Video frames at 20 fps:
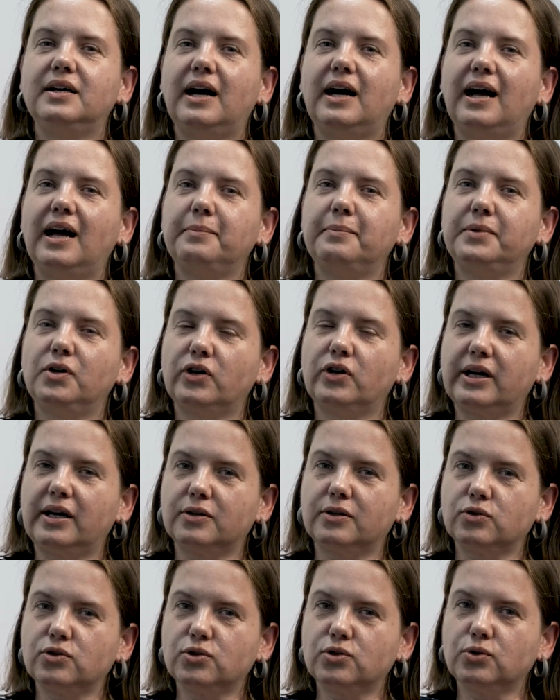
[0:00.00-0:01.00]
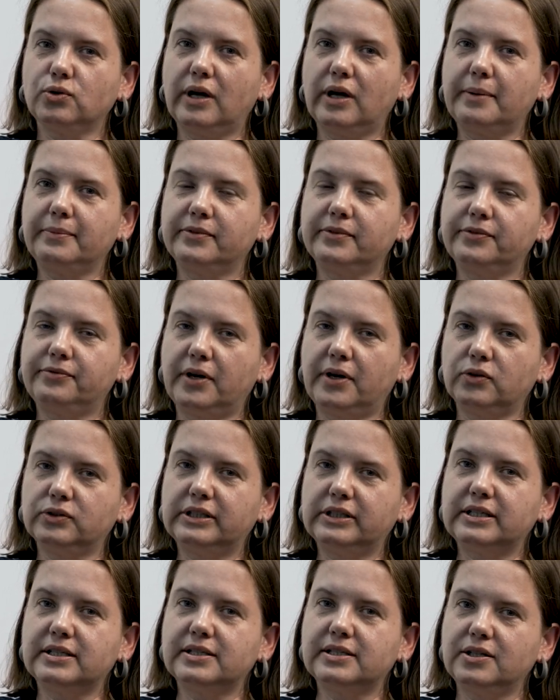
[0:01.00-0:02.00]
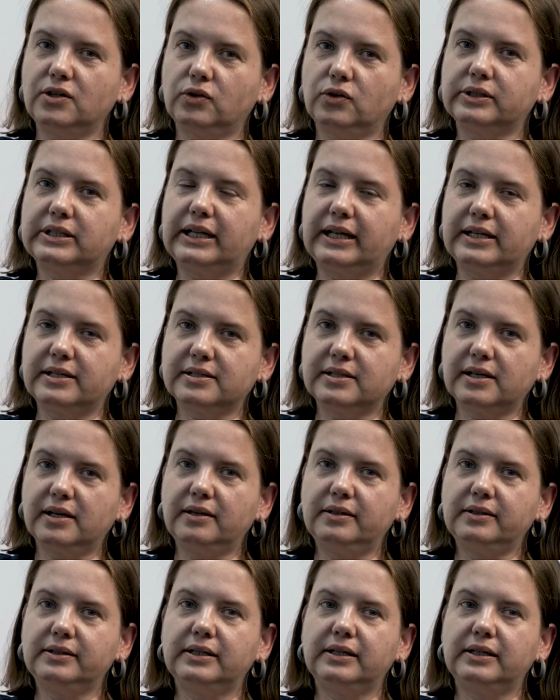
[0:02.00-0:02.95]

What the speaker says: I'm Rusu, I'm the founder and CEO at LENSELL.